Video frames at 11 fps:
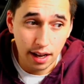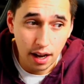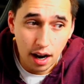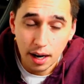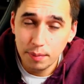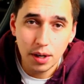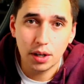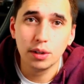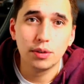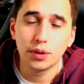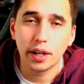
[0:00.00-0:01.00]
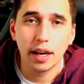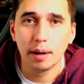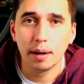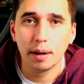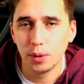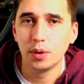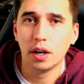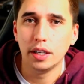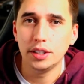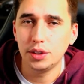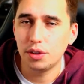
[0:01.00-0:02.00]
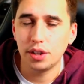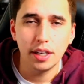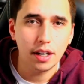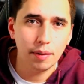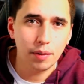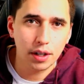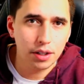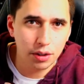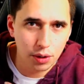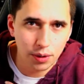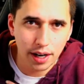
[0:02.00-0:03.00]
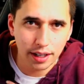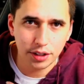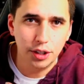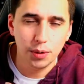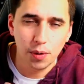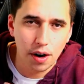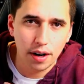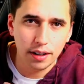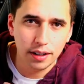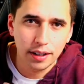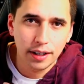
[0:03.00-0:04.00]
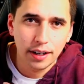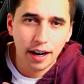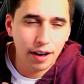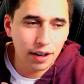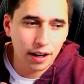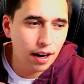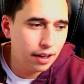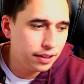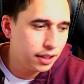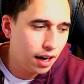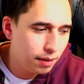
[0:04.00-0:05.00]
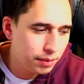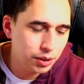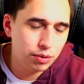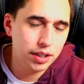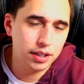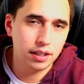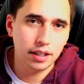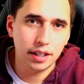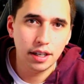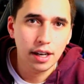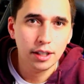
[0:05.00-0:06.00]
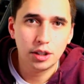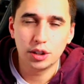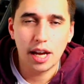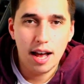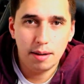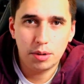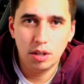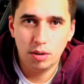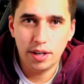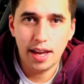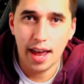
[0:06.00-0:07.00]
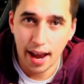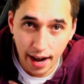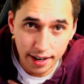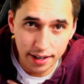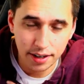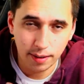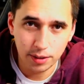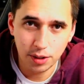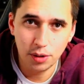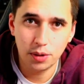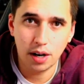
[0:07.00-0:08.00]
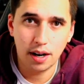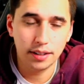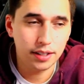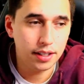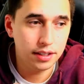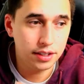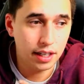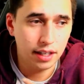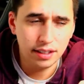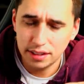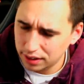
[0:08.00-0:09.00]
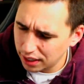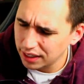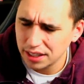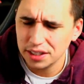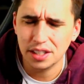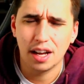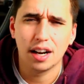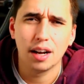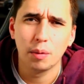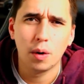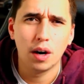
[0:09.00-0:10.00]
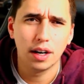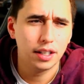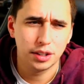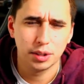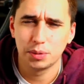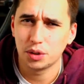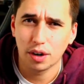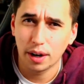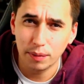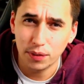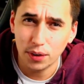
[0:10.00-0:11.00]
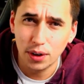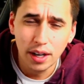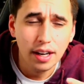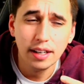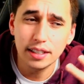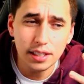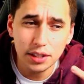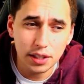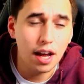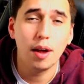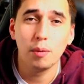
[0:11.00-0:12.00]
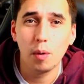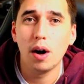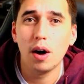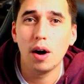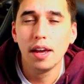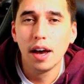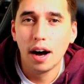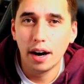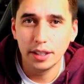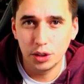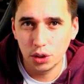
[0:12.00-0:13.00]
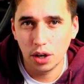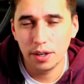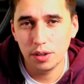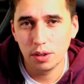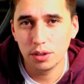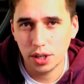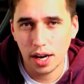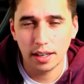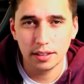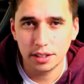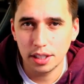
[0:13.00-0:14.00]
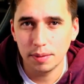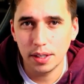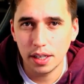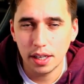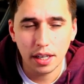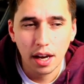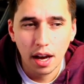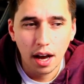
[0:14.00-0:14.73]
I'm not going to forget about you guys. You think I'm going to do that to you all? I got a lot of comments recently just absolutely hating on the new content and saying, this is not what I subscribe for. This is not why I joined your channel, DV Geek.